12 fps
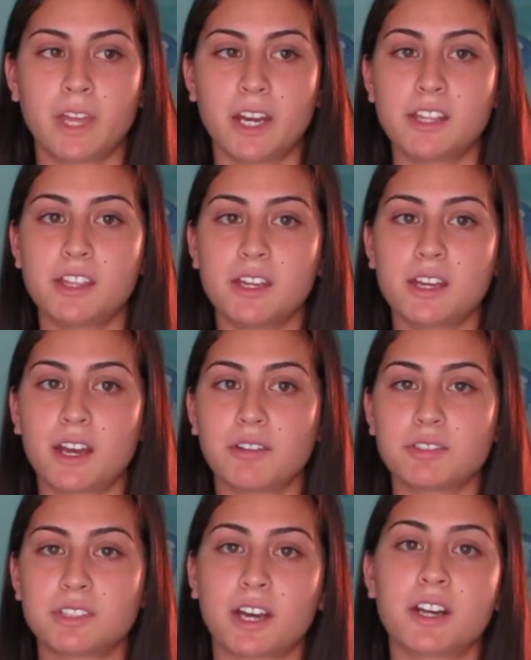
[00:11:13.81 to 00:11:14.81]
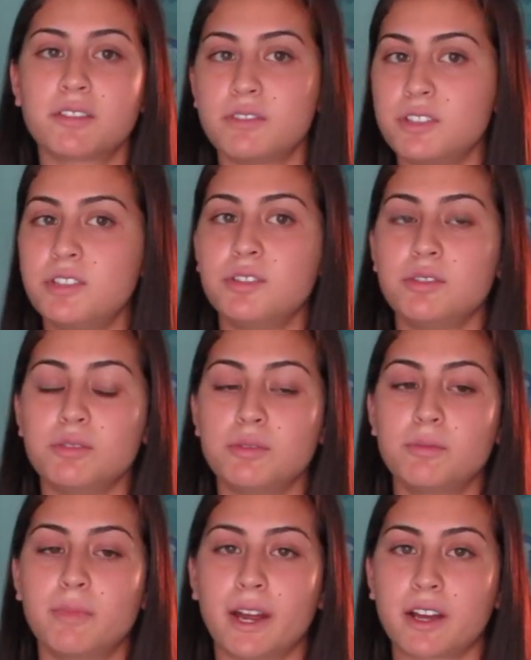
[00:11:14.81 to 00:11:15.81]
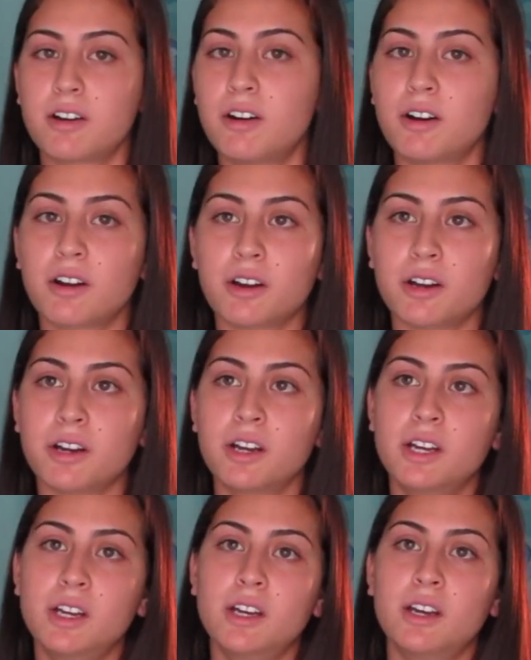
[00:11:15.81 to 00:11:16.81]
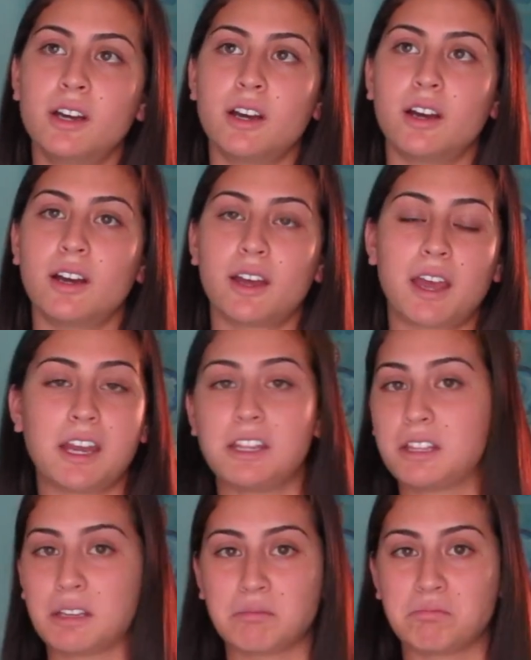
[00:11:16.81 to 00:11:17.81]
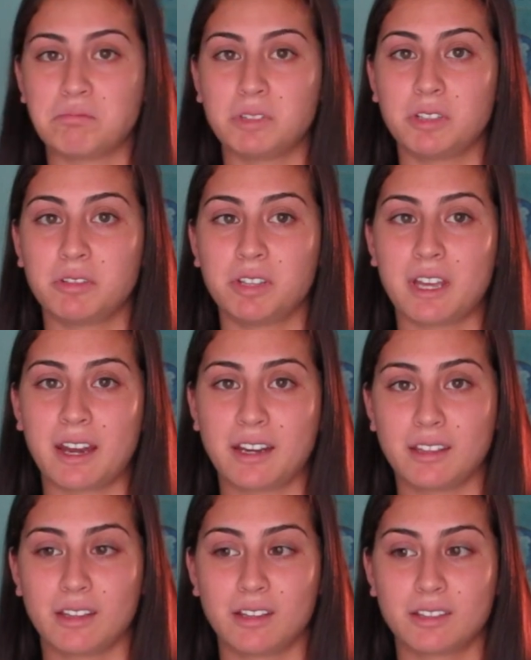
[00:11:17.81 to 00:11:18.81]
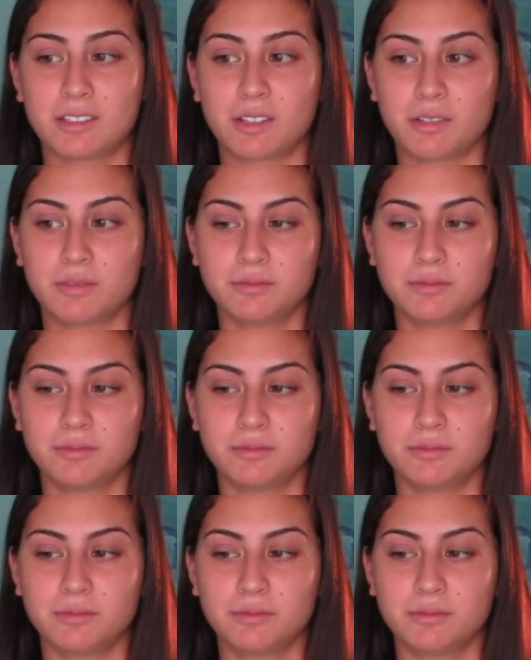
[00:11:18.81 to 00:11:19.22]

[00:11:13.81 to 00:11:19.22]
anything outside of YouTube, my car, anything, literally anything, so